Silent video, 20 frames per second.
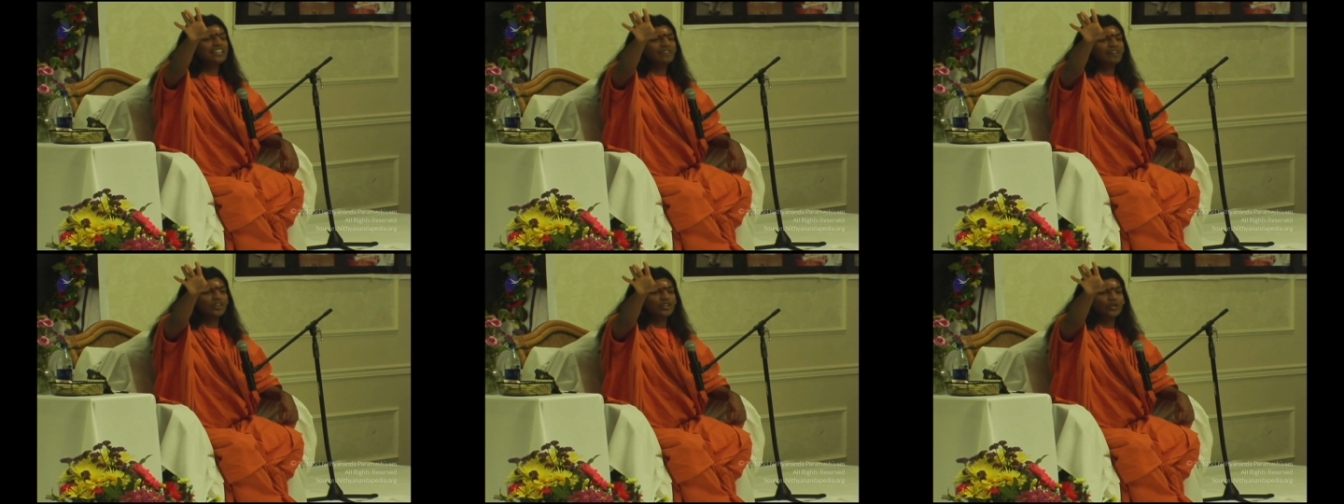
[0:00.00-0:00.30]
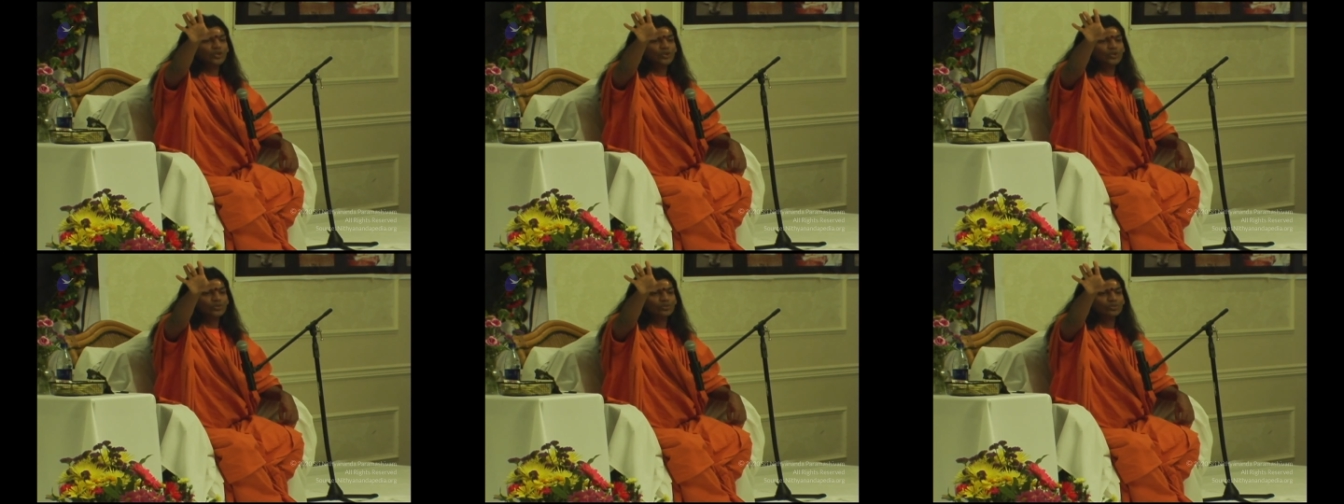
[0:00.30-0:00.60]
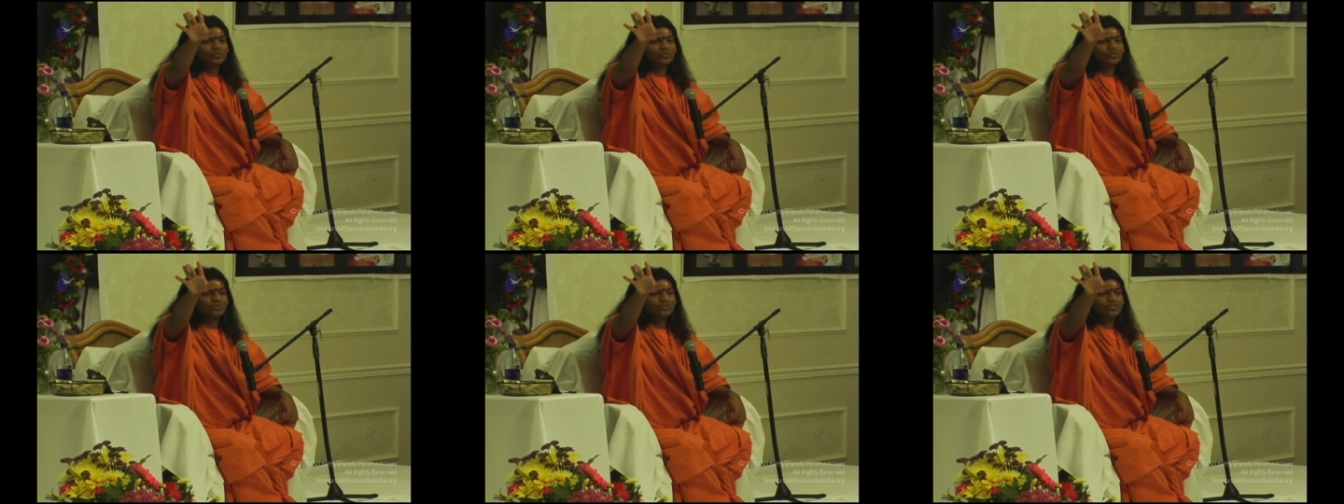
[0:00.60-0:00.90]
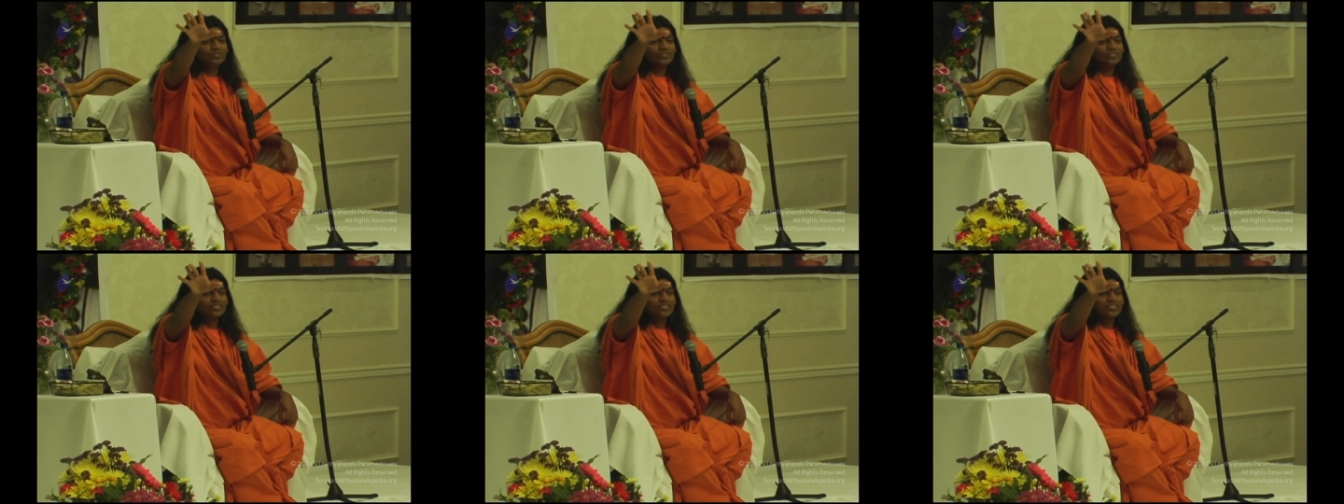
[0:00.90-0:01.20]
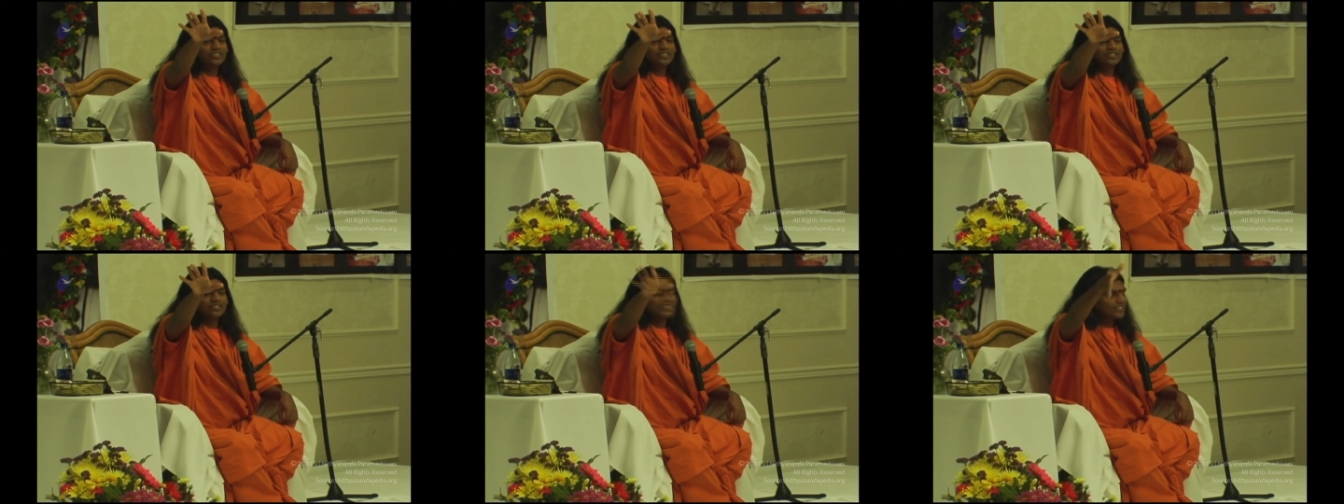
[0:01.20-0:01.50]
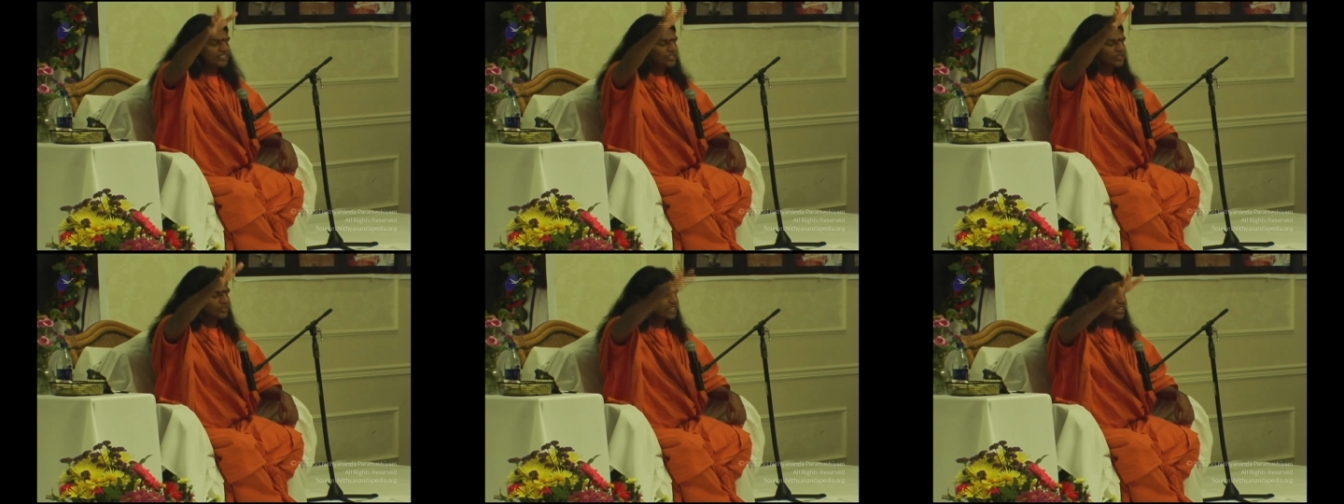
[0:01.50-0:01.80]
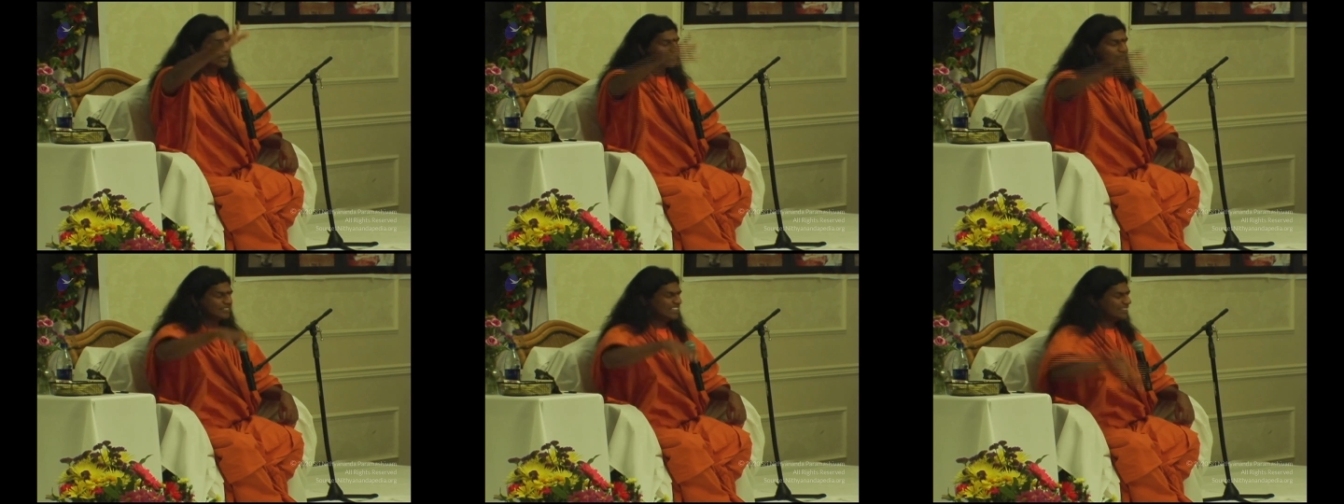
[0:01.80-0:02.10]
what you do, just you
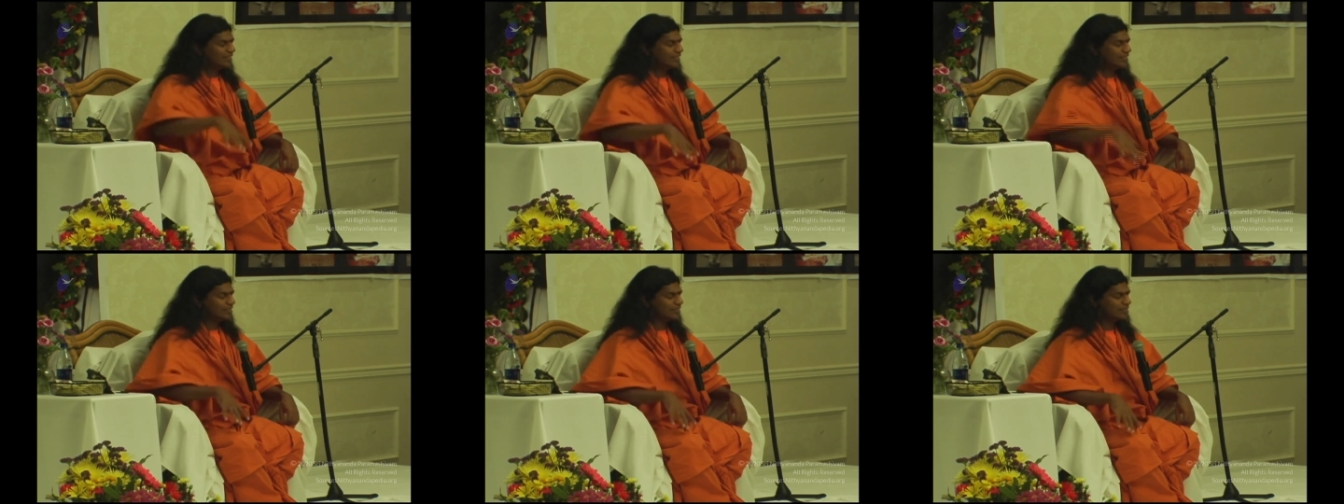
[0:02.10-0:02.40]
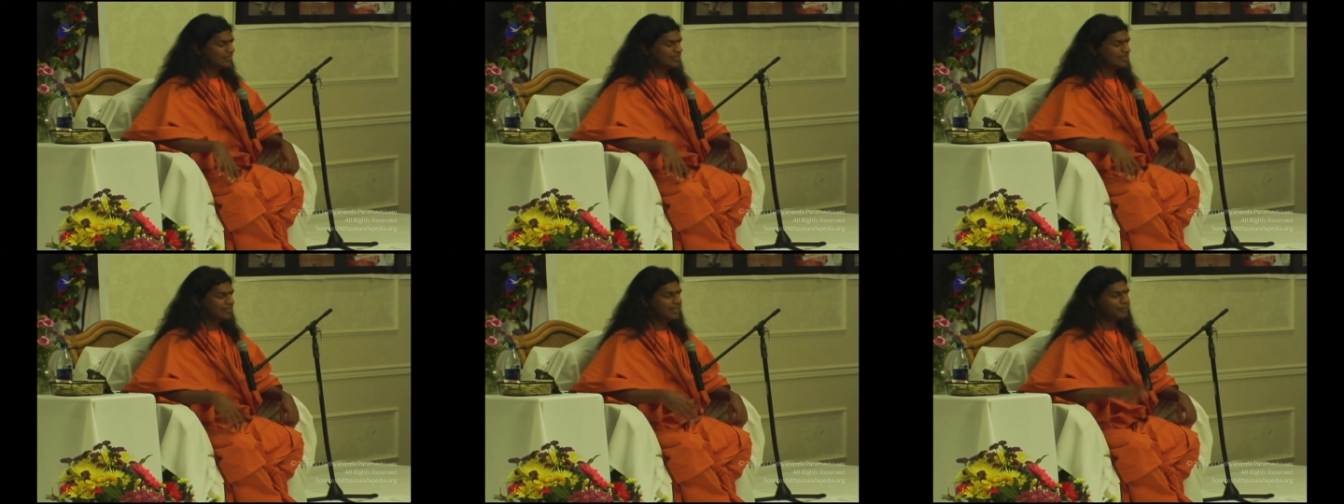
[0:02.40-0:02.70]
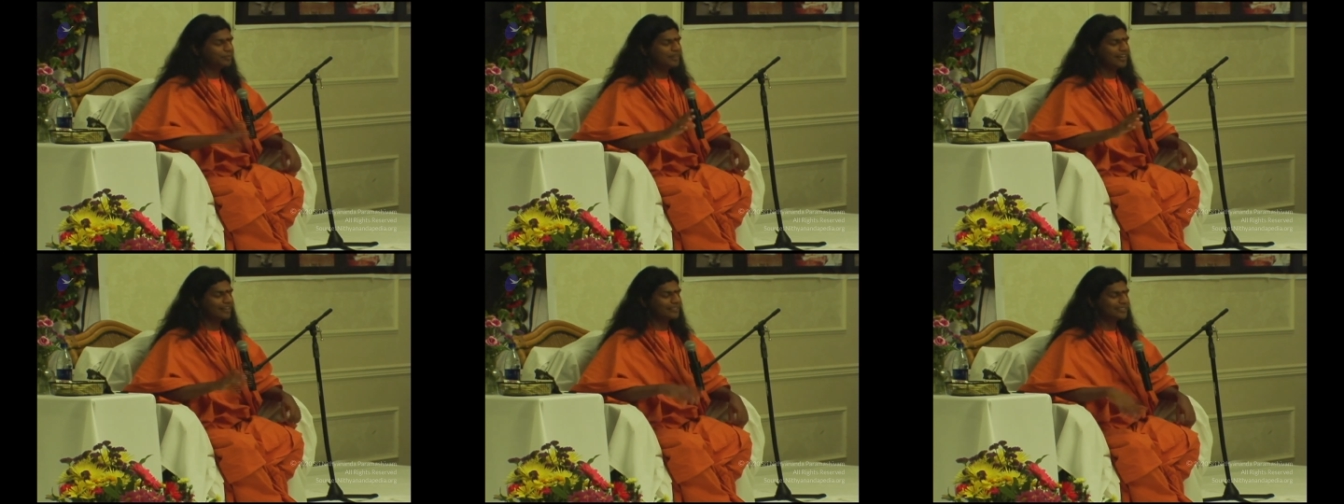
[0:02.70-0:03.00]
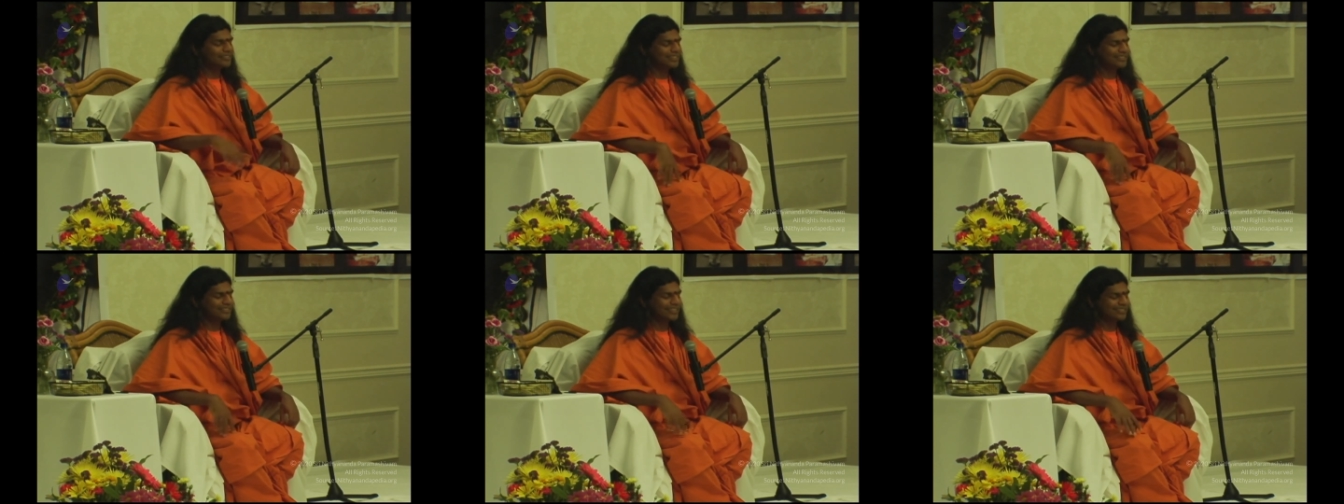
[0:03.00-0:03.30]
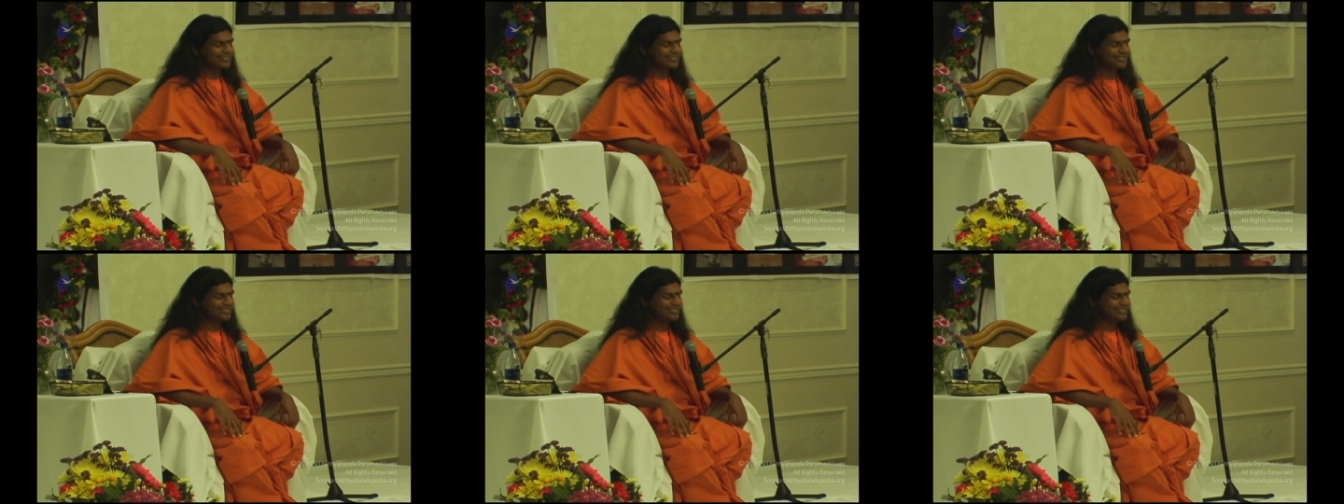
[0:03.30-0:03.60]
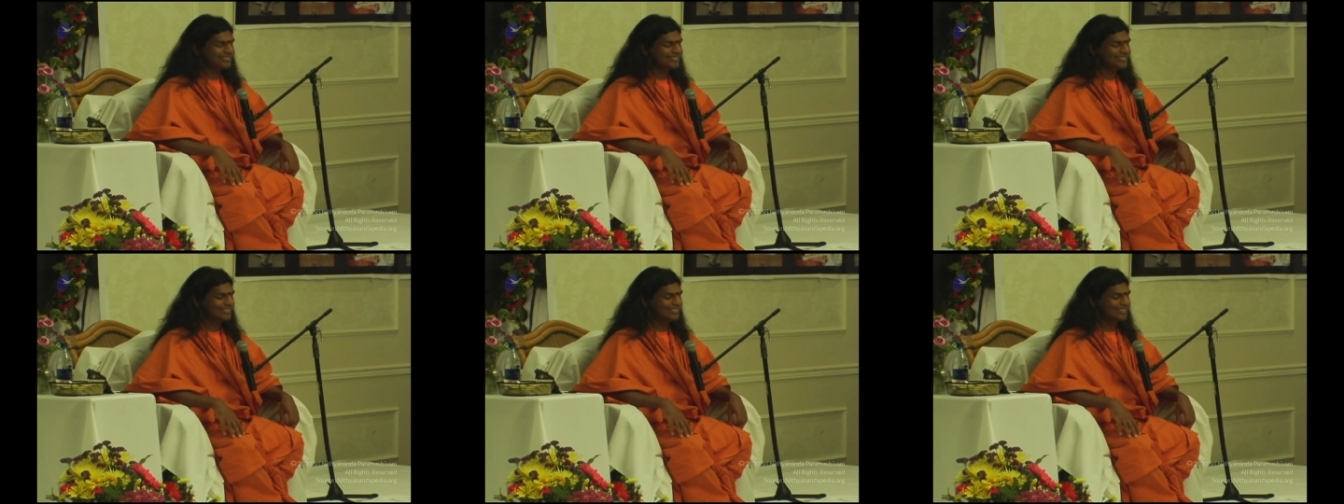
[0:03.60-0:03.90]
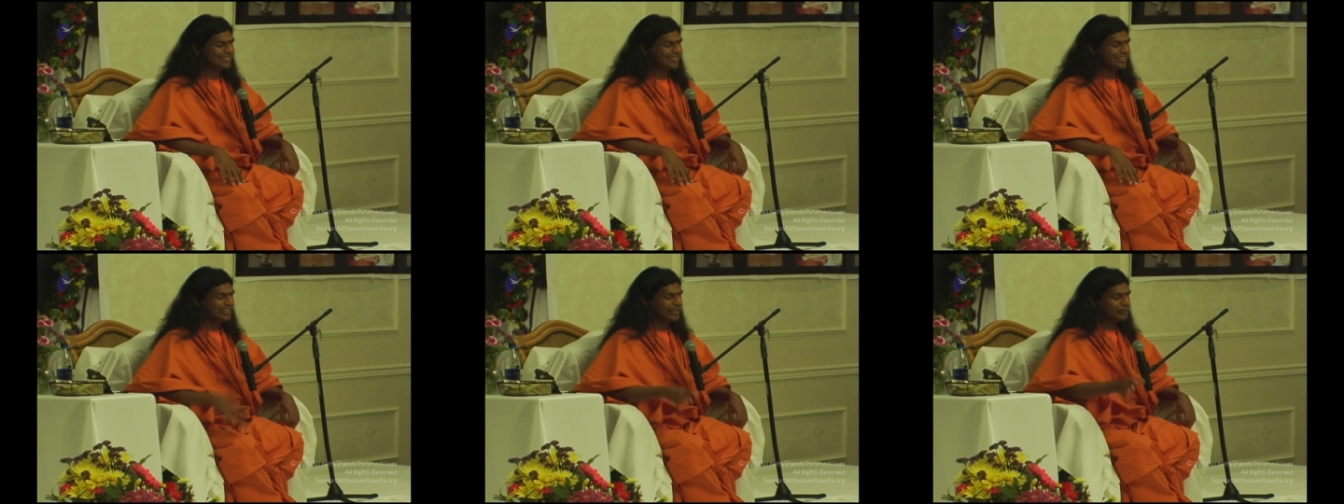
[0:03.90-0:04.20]
say, let me not think that.
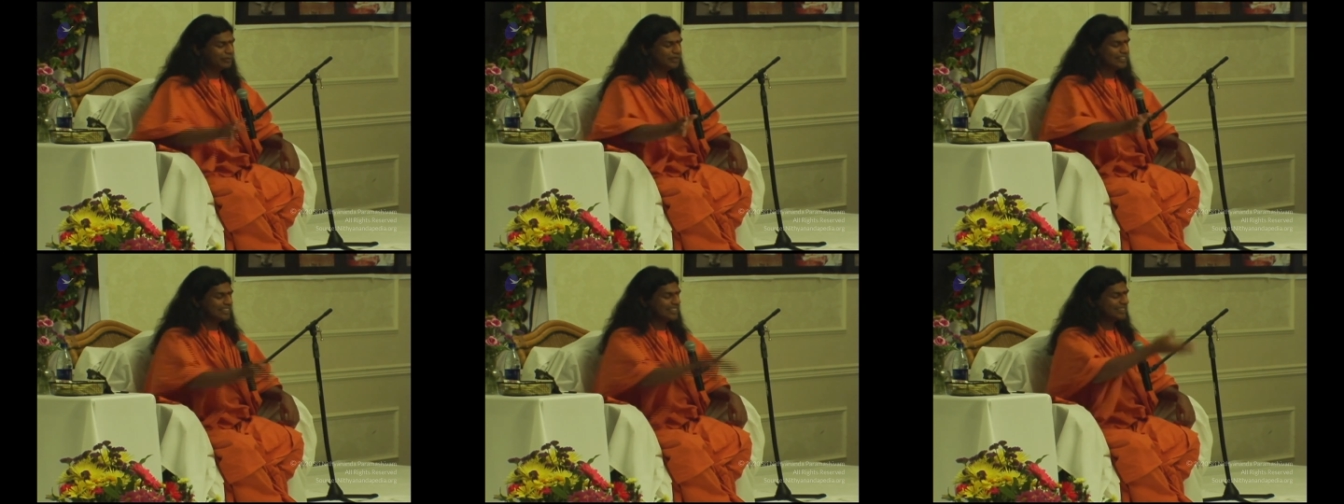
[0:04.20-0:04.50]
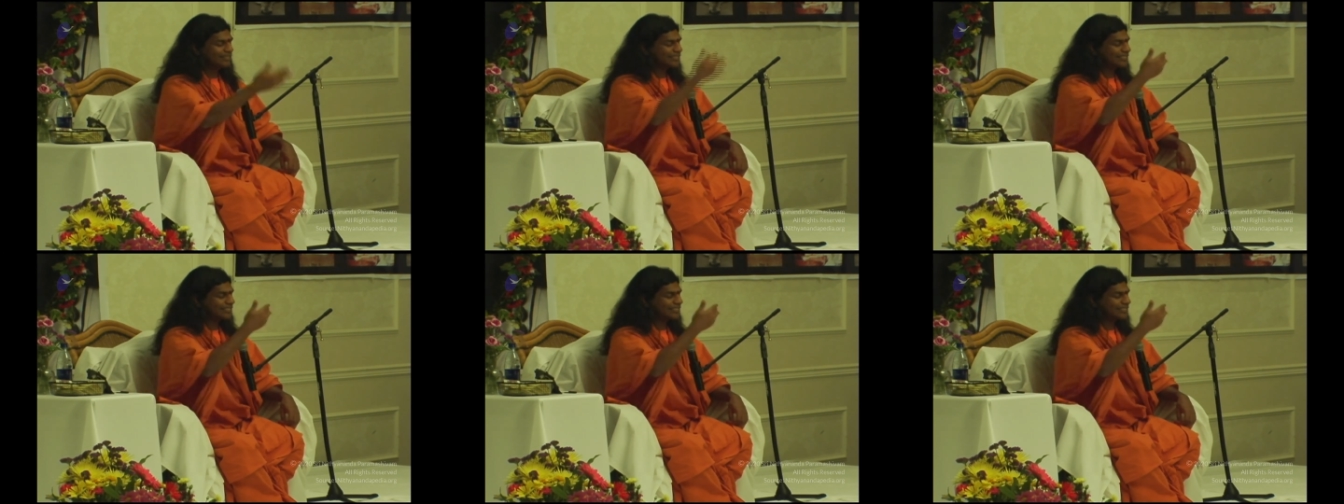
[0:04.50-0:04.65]
Let me think of